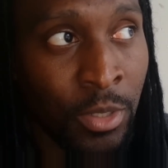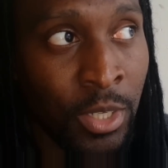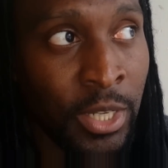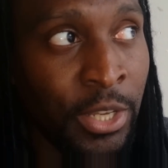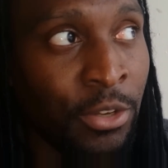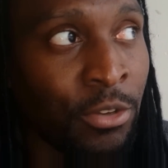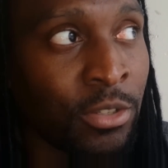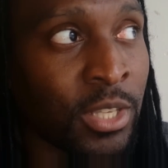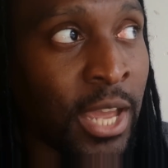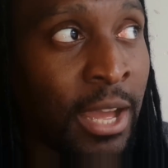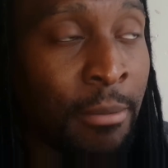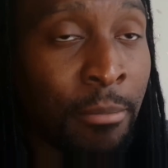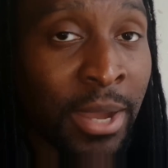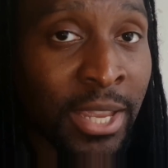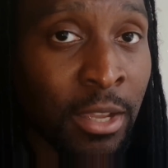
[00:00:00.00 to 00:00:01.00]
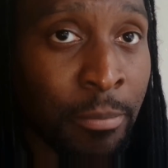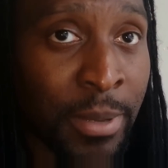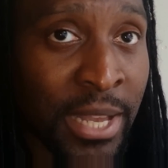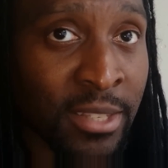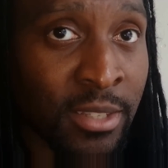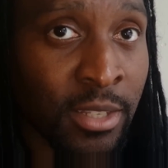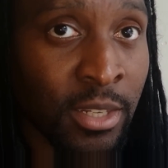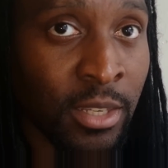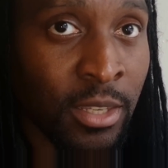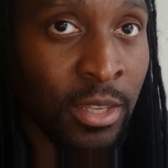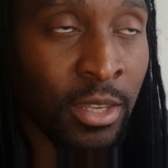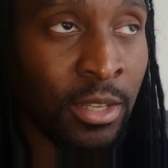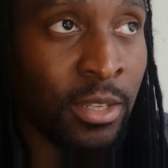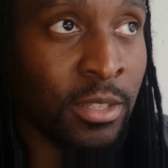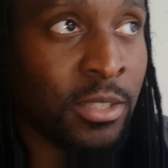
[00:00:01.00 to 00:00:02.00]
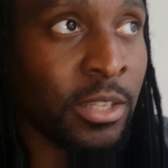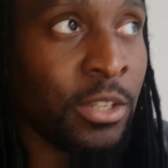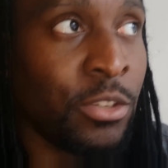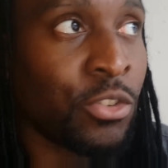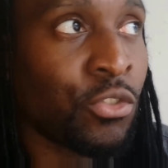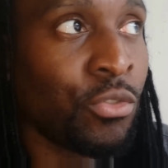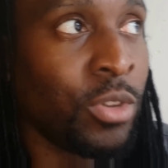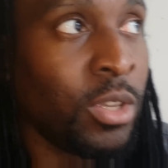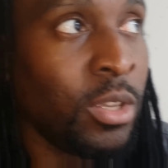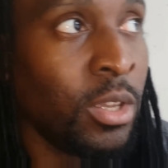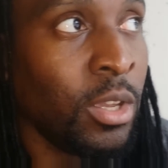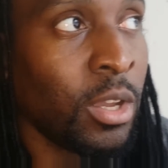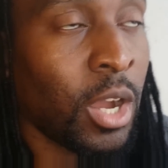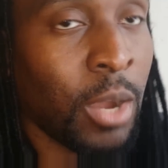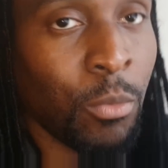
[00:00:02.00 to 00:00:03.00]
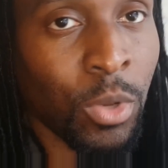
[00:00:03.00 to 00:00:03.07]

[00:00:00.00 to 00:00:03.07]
leaders at my capacity in this industry. I'm